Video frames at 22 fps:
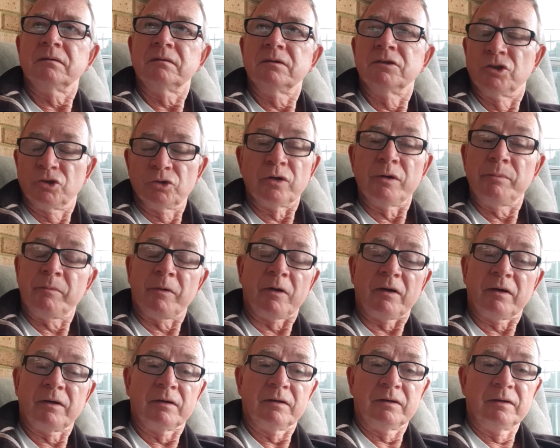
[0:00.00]
Zoiper.
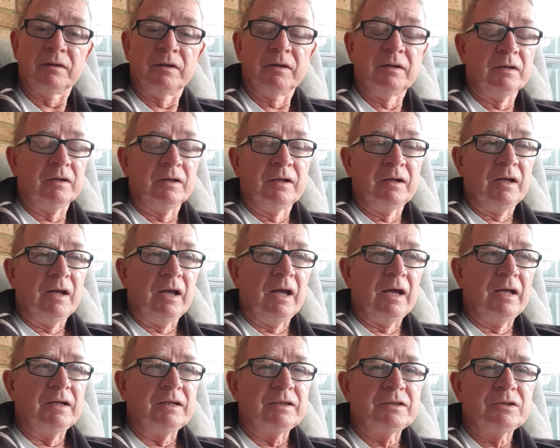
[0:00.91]

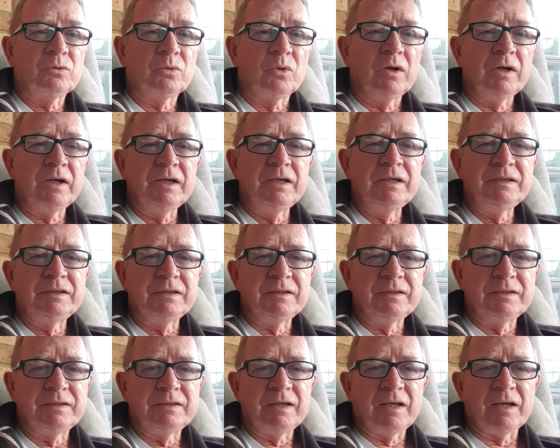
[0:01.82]
And it's quite easy to
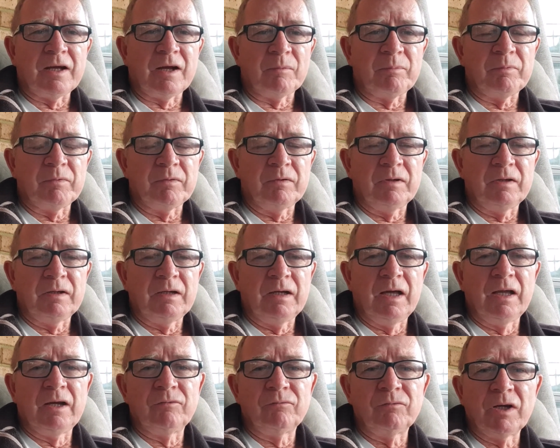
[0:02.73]
set up,
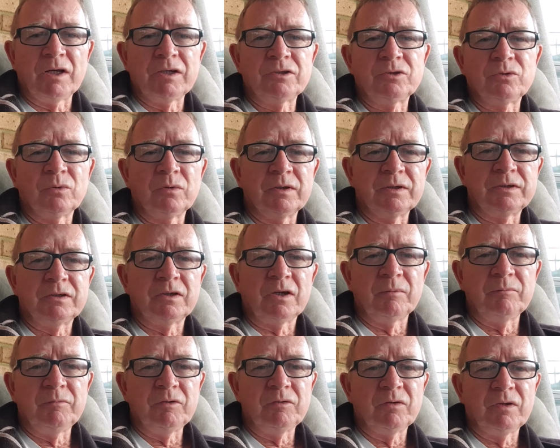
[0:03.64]
and it runs all the
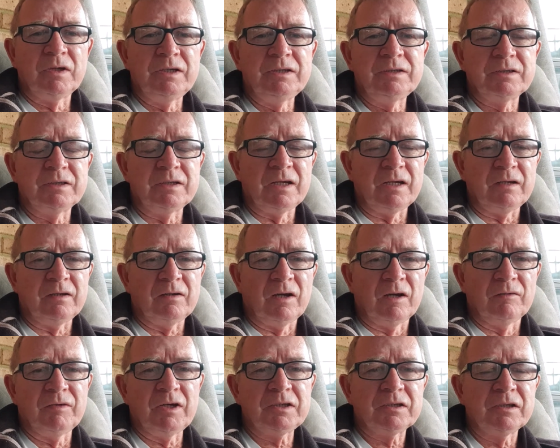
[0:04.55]
time you've got internet.
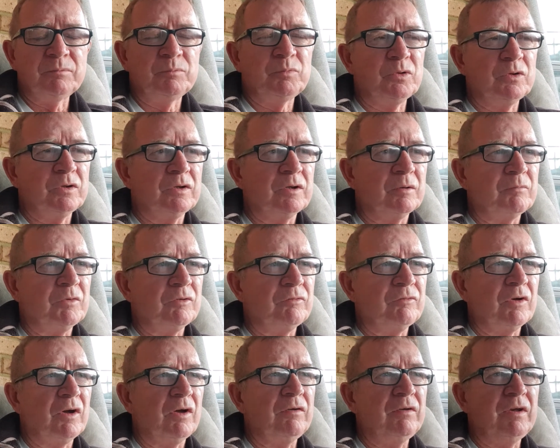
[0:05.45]
I've actually put it on my
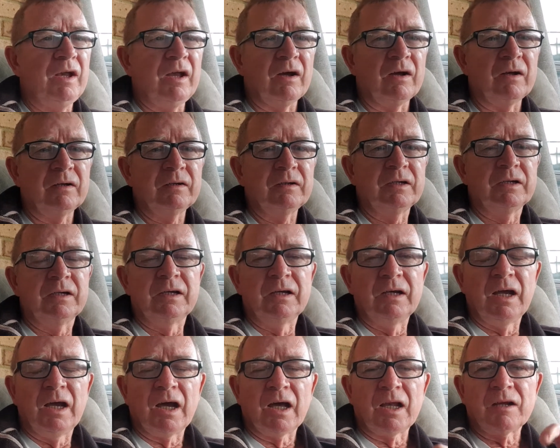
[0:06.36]
phone now,
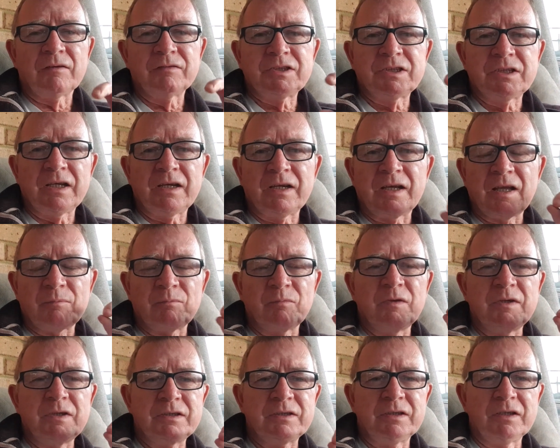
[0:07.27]
and I've set it up
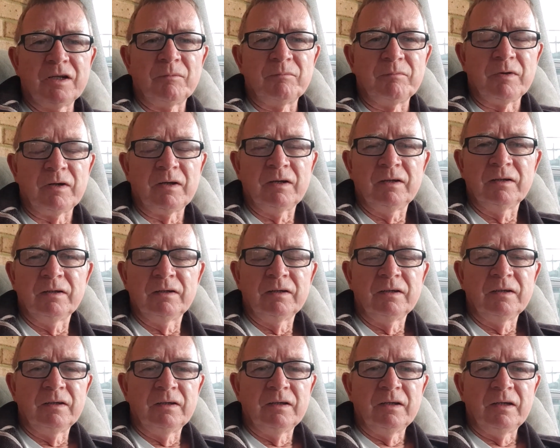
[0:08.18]
with this number,
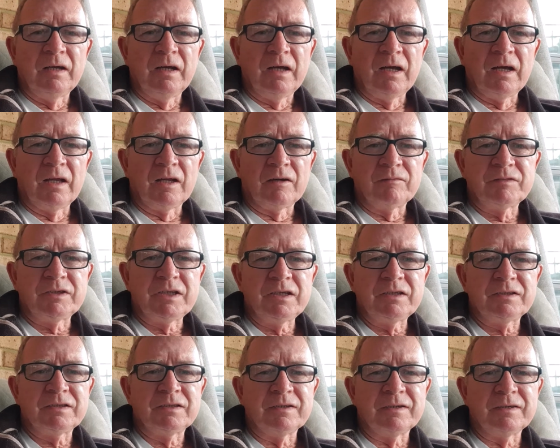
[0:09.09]
and I've
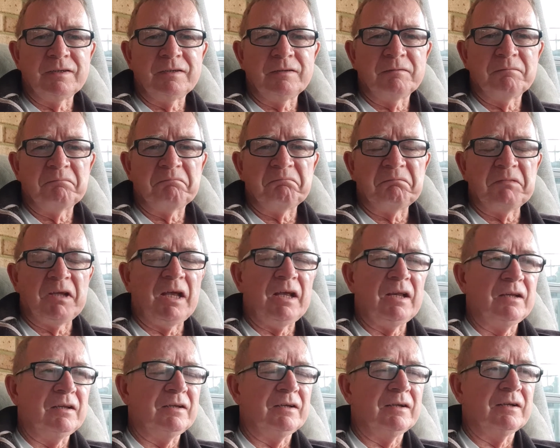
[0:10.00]
tested it,
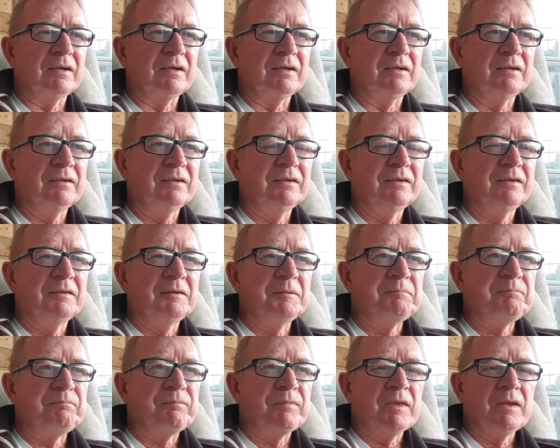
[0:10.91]
and
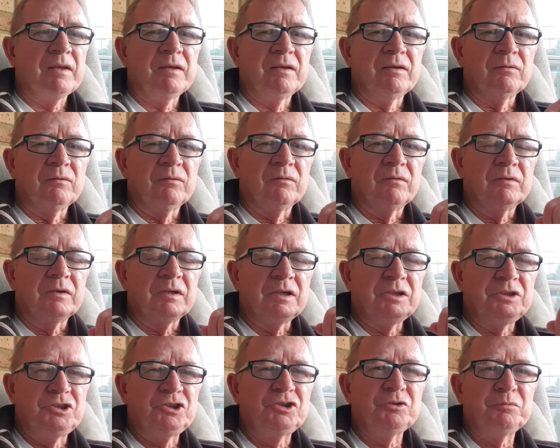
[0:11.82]

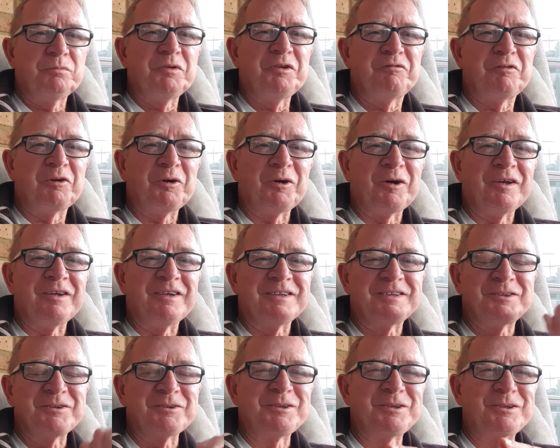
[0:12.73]
it should be fine. As
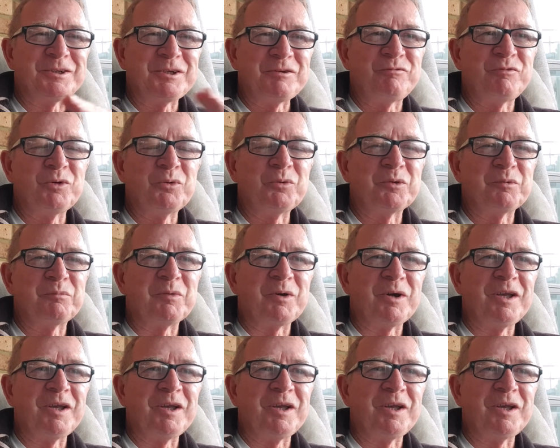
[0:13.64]
soon as I forward my